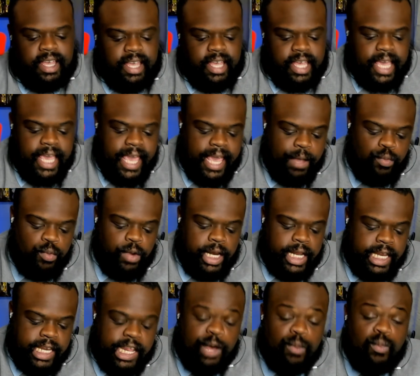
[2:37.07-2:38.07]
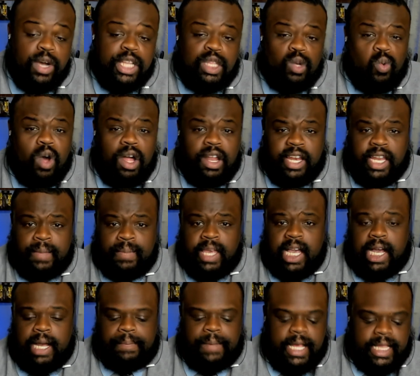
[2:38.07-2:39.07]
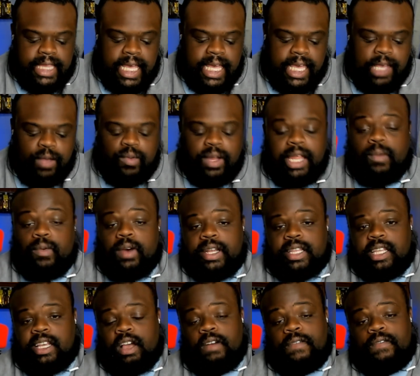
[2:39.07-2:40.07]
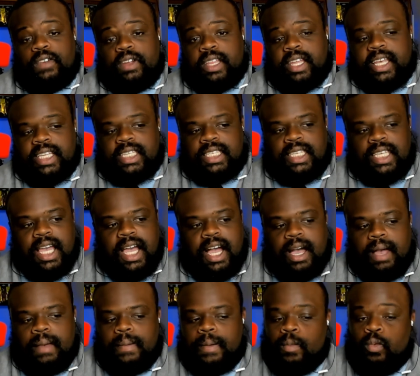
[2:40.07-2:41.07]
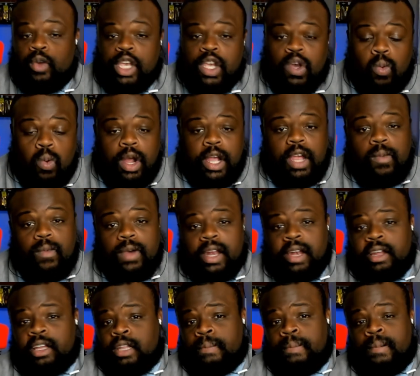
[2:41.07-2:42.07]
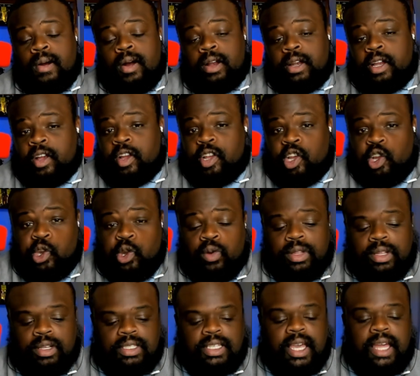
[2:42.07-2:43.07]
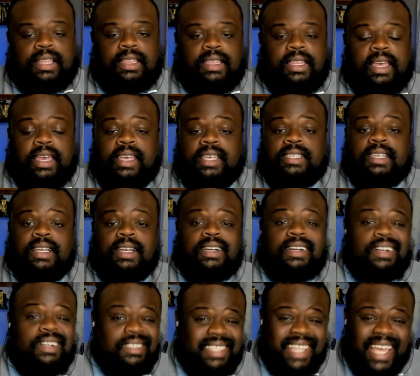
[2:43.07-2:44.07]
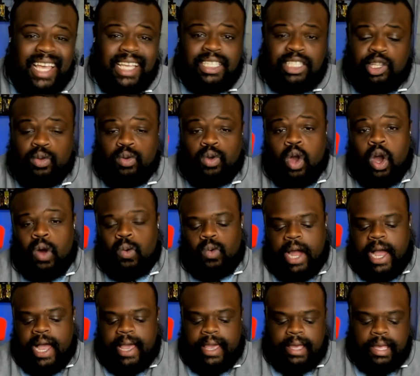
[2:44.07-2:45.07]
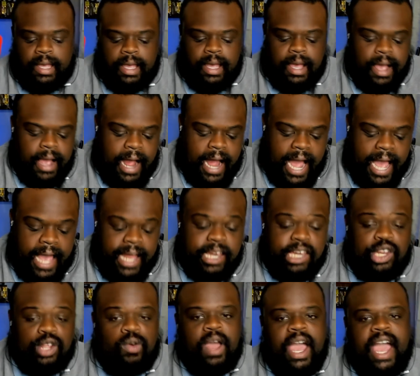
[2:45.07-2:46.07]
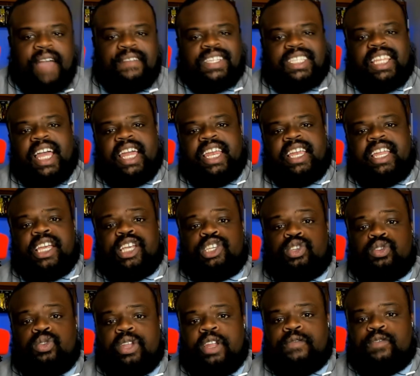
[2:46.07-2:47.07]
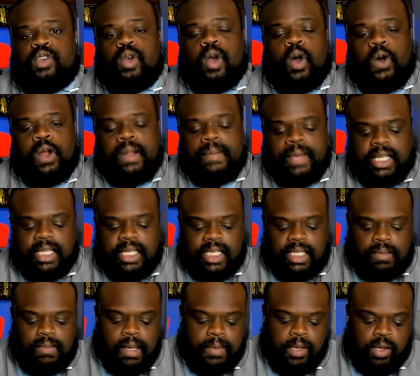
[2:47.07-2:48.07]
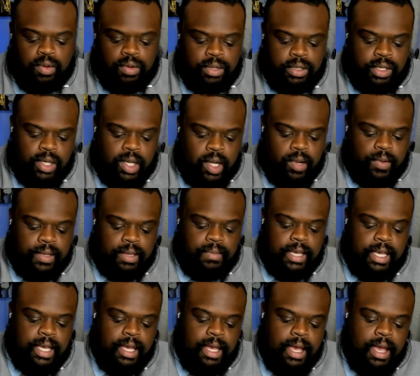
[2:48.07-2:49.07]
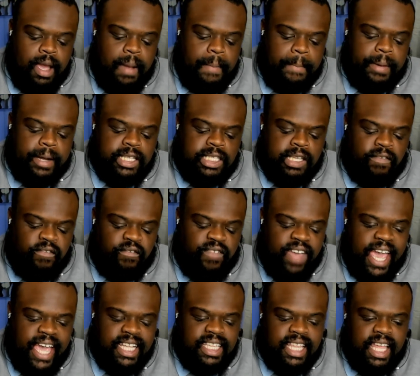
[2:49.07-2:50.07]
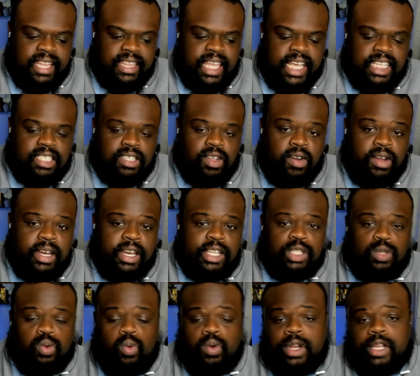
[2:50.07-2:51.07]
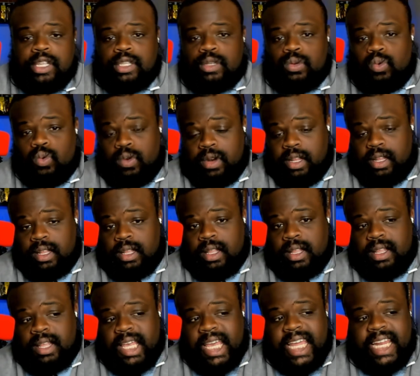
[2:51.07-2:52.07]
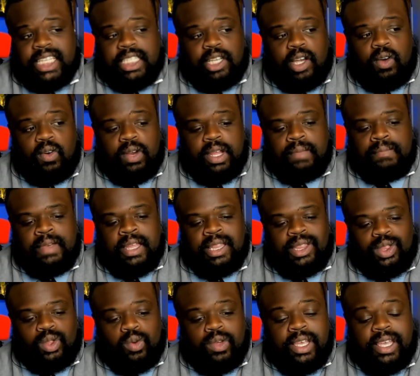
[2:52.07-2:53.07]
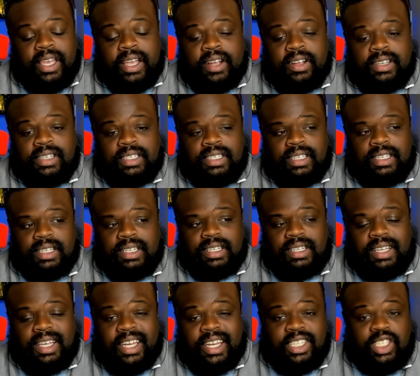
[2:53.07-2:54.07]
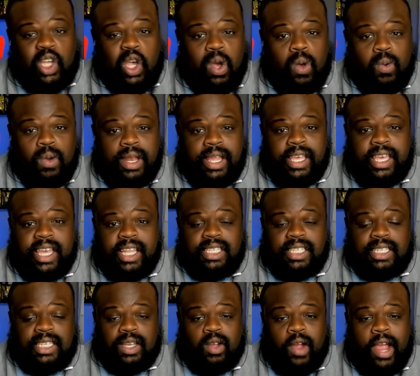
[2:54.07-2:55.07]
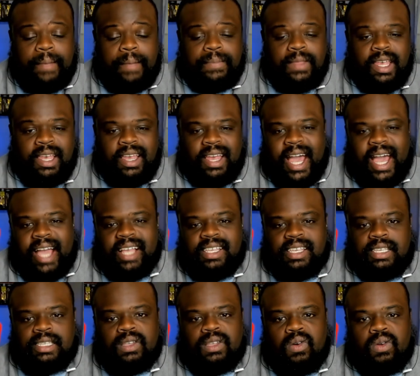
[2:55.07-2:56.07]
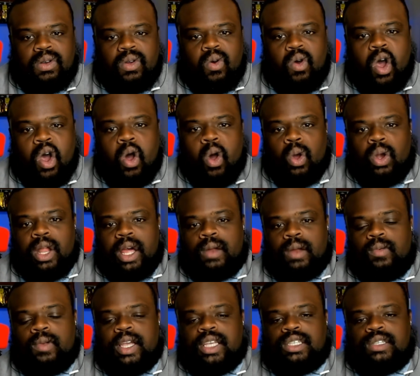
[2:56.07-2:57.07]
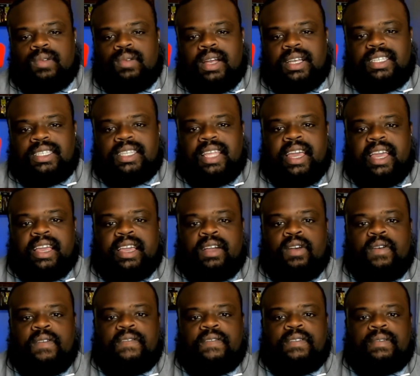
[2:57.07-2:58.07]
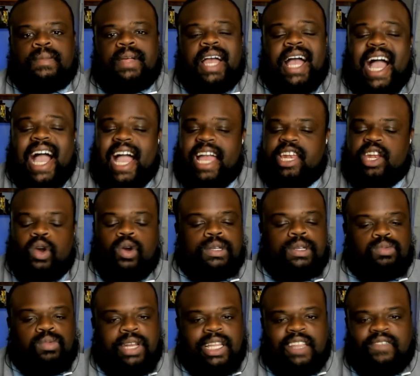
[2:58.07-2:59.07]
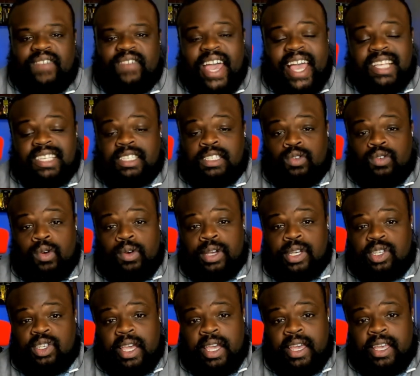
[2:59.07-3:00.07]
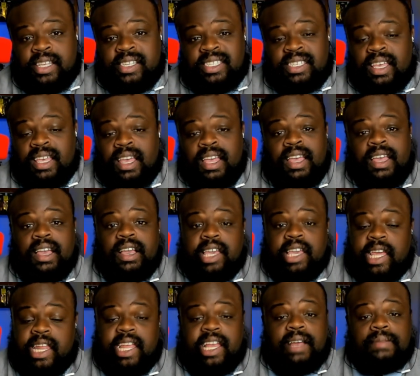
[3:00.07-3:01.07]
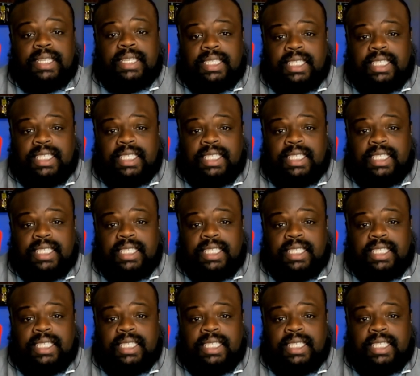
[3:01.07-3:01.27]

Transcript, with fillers: he really did want the quality to be up. I think he really wanted to go for this. Uh, and when you're working with another partner and you're doing those kind of things, things do go awry. I do have a slight issue, and if you own a business, maybe you'll disagree with me. But the fact that they started in 2020 and it's only been three years and it's already getting scrapped, I just don't know a whole lot of restaurants that go from. I know it's one of the fastest growing chains, getting up to